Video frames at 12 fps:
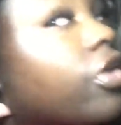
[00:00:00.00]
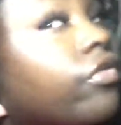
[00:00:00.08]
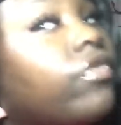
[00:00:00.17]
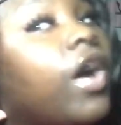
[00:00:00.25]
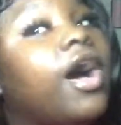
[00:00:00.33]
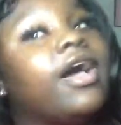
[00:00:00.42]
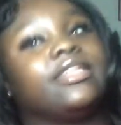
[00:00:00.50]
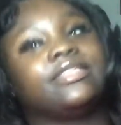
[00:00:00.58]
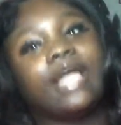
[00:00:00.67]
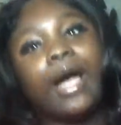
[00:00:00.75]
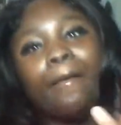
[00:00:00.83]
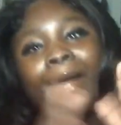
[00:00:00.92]
Fine.
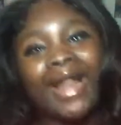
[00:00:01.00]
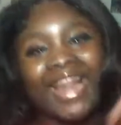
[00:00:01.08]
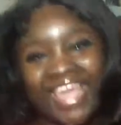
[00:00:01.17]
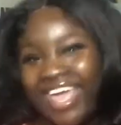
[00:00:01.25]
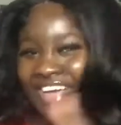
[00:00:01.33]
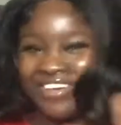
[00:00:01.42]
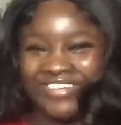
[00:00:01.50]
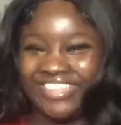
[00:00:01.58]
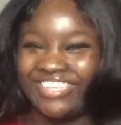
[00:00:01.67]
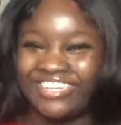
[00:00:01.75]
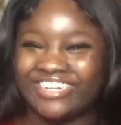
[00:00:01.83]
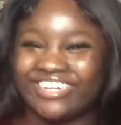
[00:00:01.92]
Stop playing with
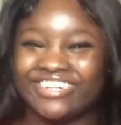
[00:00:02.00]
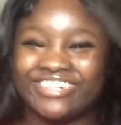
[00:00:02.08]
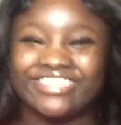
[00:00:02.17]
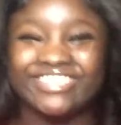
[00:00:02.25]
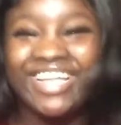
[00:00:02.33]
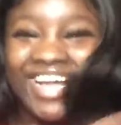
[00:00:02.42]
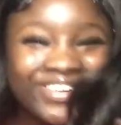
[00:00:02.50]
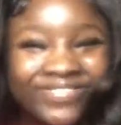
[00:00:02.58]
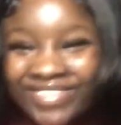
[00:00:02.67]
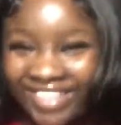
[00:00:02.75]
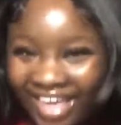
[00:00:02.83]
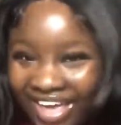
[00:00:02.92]
the girl. Stop
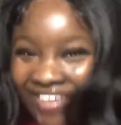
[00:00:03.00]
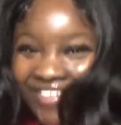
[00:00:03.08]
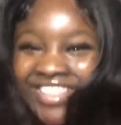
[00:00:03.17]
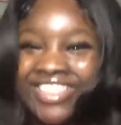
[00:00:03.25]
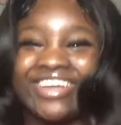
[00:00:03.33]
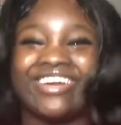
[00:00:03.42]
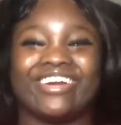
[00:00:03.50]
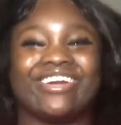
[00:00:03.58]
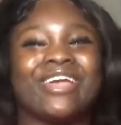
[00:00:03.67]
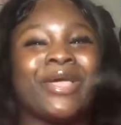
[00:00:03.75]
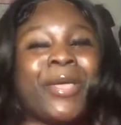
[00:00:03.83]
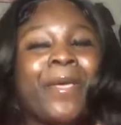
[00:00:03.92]
playing with the
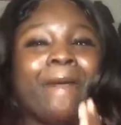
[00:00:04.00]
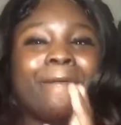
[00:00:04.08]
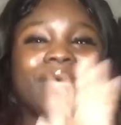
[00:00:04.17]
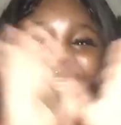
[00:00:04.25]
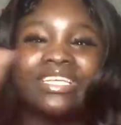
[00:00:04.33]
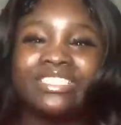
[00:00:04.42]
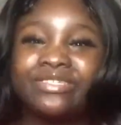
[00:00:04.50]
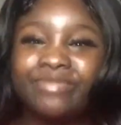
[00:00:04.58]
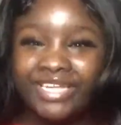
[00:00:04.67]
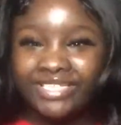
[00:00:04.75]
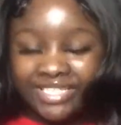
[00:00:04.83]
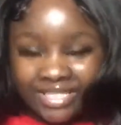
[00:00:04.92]
girl. But this is
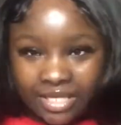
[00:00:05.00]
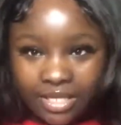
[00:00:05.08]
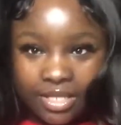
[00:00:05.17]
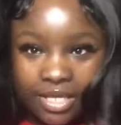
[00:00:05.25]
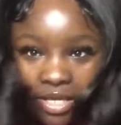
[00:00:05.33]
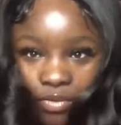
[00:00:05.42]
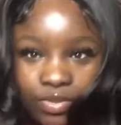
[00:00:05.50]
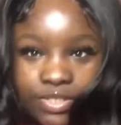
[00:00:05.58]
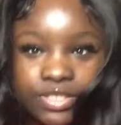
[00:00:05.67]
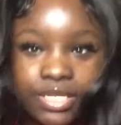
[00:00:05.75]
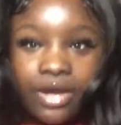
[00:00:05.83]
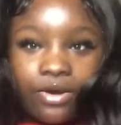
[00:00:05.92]
basically the end
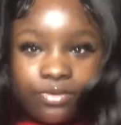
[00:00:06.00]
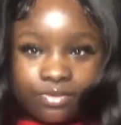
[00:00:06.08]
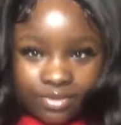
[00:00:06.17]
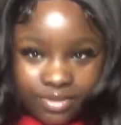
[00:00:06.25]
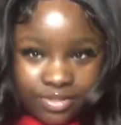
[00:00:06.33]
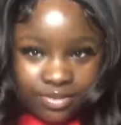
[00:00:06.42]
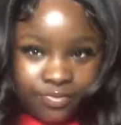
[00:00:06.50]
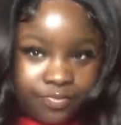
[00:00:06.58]
result.